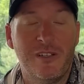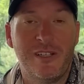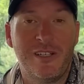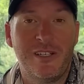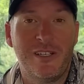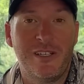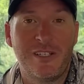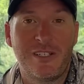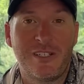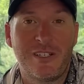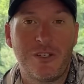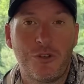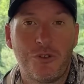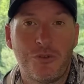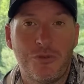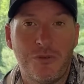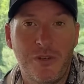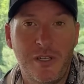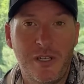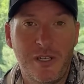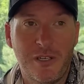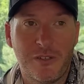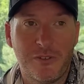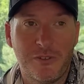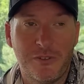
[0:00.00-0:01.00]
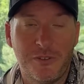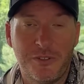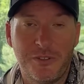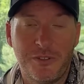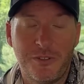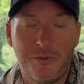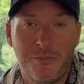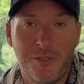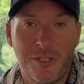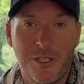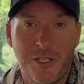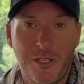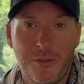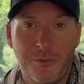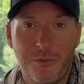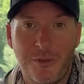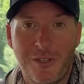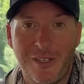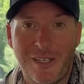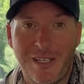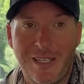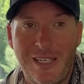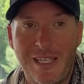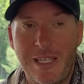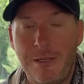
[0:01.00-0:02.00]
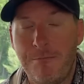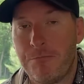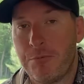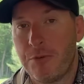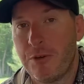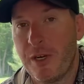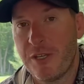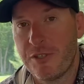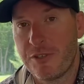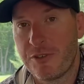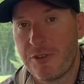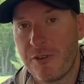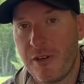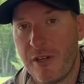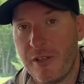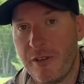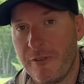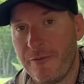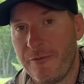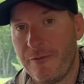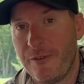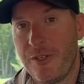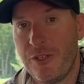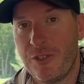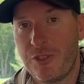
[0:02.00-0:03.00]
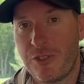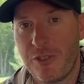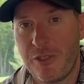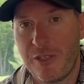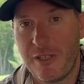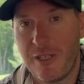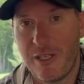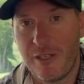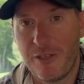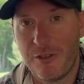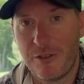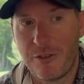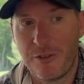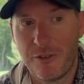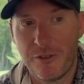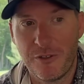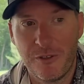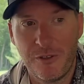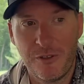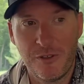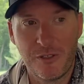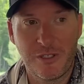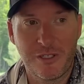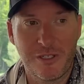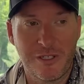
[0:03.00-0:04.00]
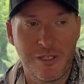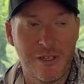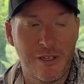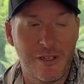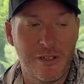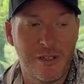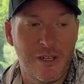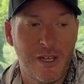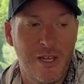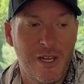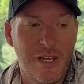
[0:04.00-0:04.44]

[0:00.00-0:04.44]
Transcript: and it's critical to being able to keep pressure on the fish and get a good hook set.